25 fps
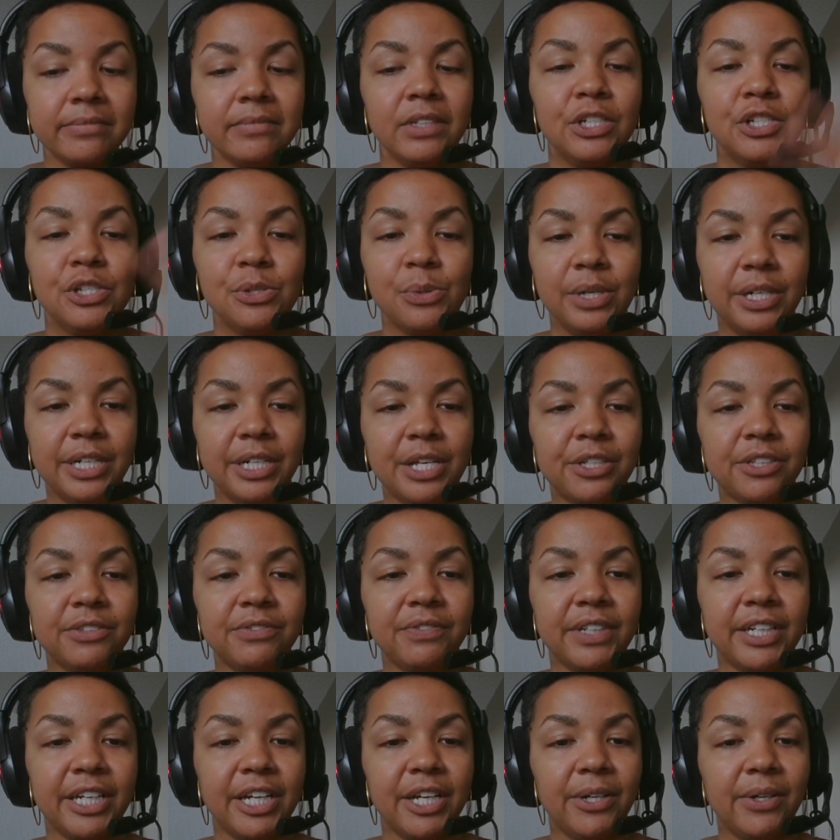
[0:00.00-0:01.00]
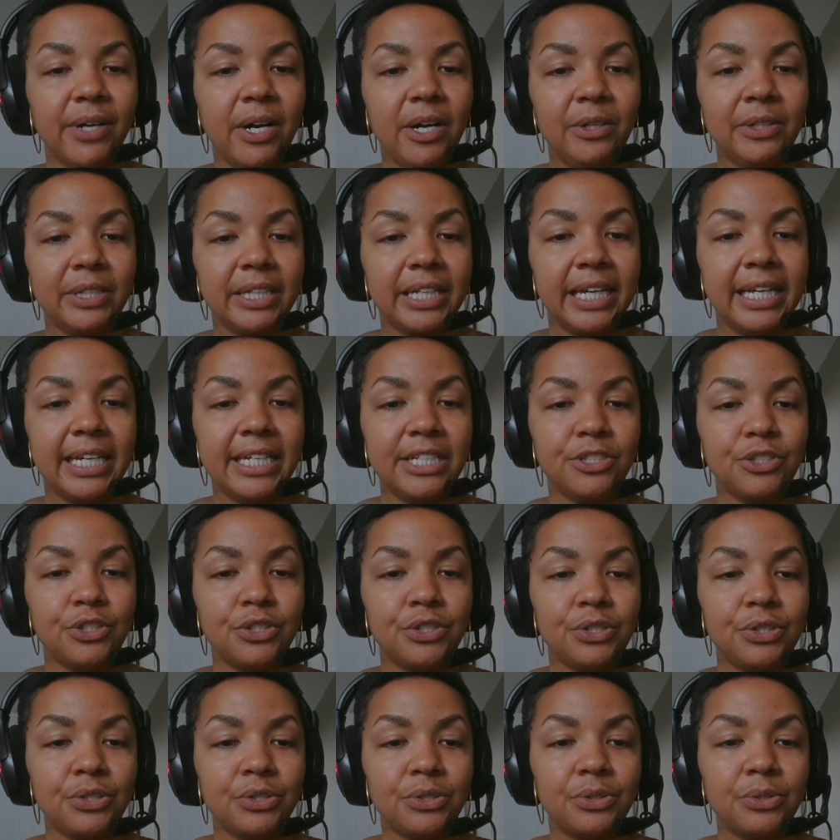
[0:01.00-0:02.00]
So in another video, I'll get
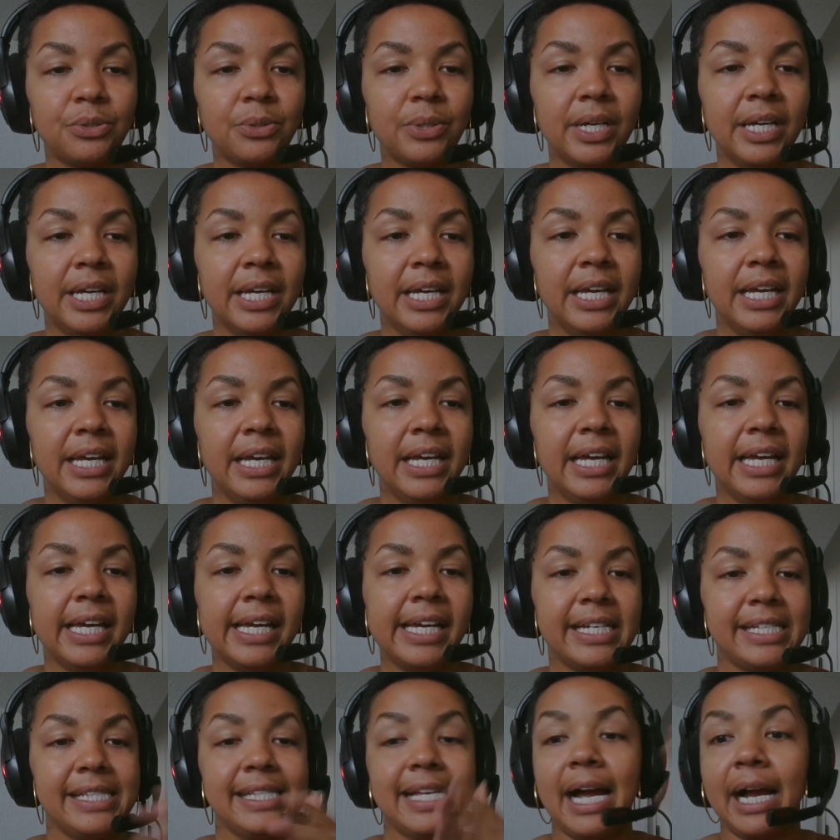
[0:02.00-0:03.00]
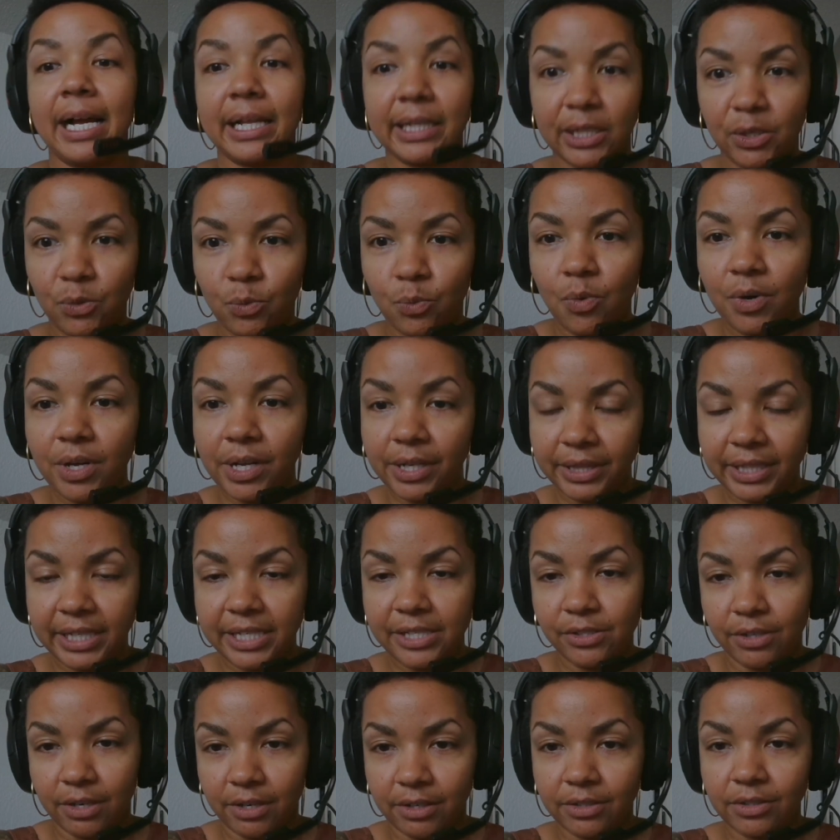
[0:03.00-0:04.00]
into exactly what
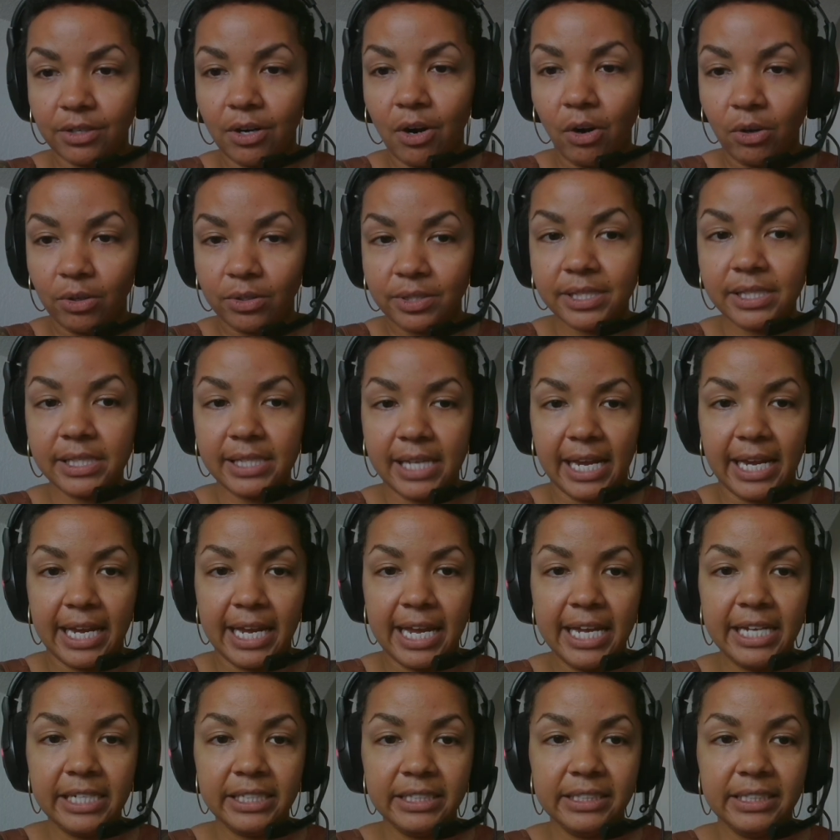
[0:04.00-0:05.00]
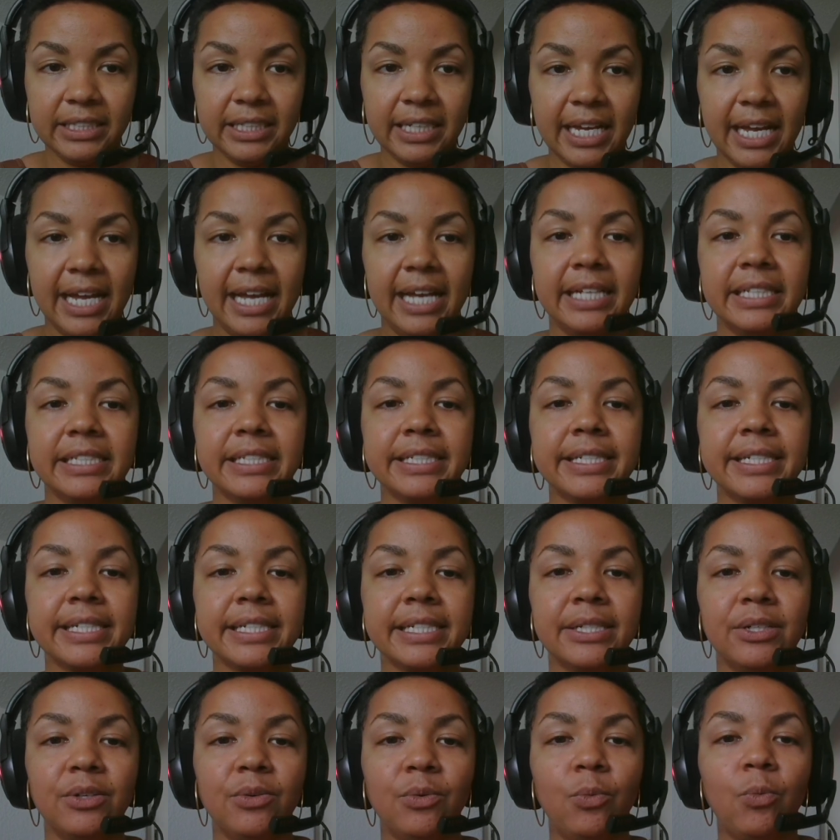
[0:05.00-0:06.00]
these are all saying and
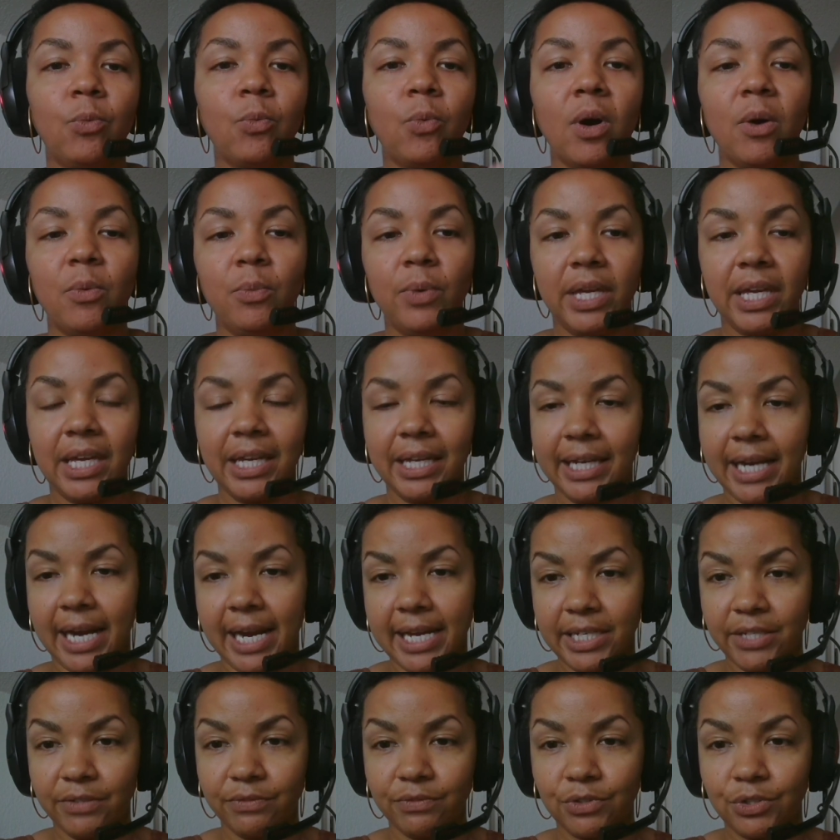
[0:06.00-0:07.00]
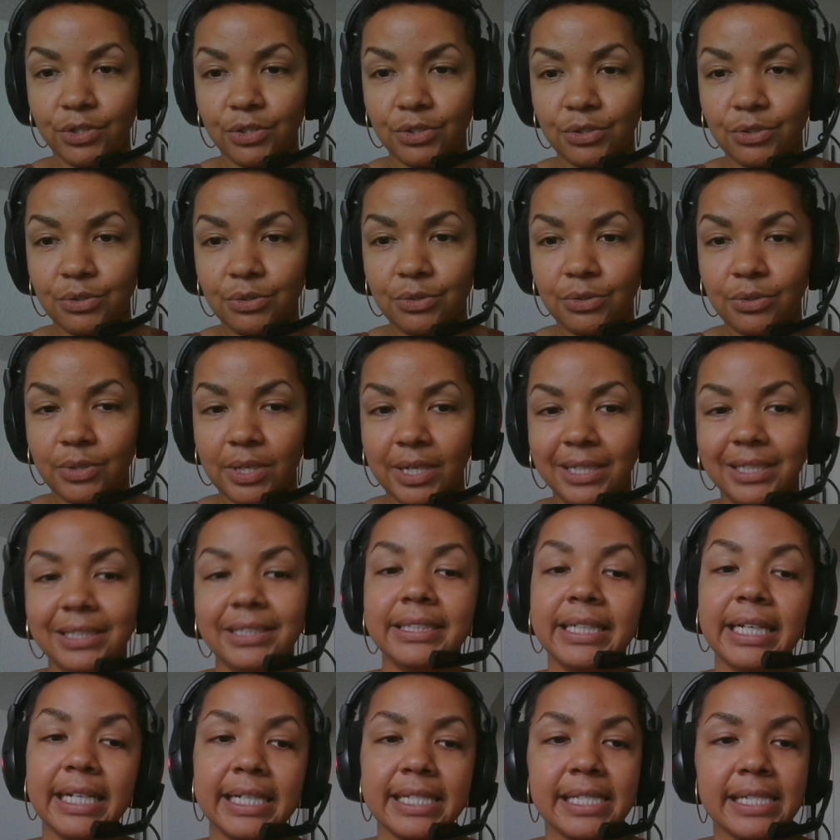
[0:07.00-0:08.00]
what we can kind of do
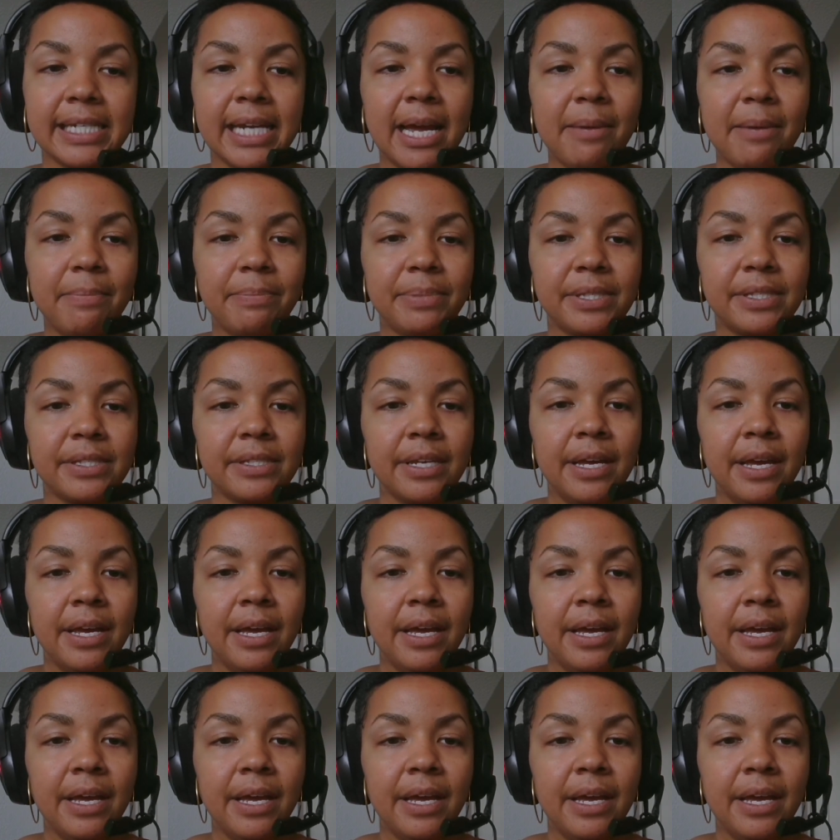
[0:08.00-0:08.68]
next steps